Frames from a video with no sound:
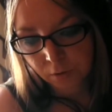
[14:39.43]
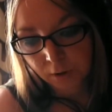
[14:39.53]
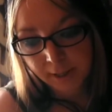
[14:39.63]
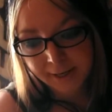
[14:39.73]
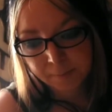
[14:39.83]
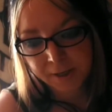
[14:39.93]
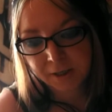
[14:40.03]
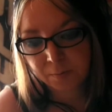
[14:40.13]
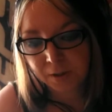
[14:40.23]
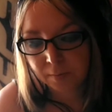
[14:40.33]

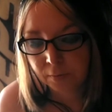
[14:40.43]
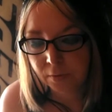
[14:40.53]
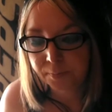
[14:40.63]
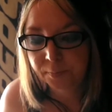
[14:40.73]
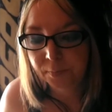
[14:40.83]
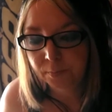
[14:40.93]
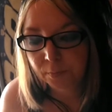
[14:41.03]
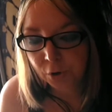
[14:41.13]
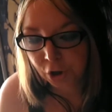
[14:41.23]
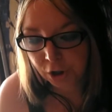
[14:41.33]
Like-minded people
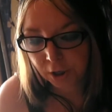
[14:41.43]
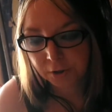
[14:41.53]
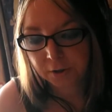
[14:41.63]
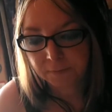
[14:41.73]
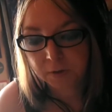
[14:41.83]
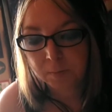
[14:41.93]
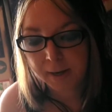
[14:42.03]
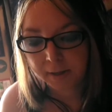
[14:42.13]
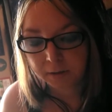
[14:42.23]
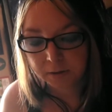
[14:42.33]
share their
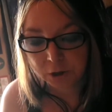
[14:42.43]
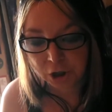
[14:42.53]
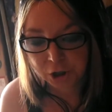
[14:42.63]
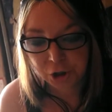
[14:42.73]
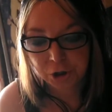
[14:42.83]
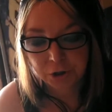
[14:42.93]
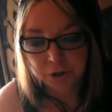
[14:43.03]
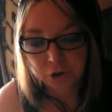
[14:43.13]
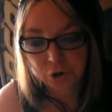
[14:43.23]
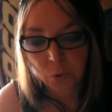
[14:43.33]
feedback, suggestions,
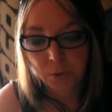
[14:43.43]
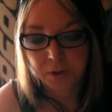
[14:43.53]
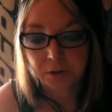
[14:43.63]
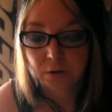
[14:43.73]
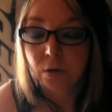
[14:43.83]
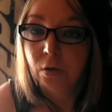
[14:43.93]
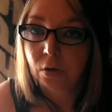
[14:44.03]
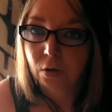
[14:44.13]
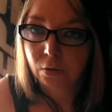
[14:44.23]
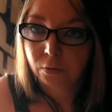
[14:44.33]
and stories.
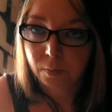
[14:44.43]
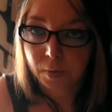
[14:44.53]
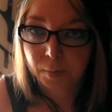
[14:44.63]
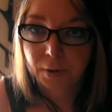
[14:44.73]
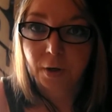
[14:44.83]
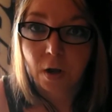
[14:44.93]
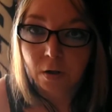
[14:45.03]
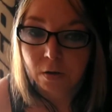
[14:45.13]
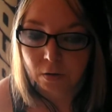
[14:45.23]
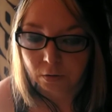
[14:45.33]
Remember,
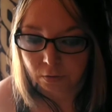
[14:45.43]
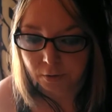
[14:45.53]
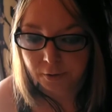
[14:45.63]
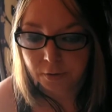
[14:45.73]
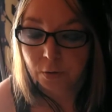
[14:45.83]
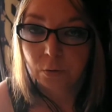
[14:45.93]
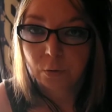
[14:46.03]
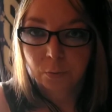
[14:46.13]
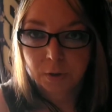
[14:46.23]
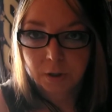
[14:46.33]
learn,
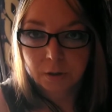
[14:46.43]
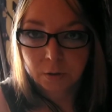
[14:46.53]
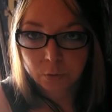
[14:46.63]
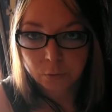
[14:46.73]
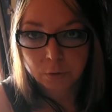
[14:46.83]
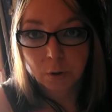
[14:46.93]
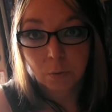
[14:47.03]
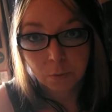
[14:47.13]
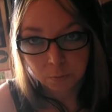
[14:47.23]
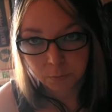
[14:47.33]
read, grow,
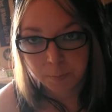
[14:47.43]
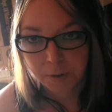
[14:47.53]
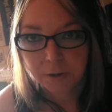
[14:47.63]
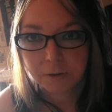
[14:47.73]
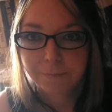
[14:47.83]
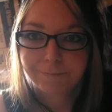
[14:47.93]
repeat.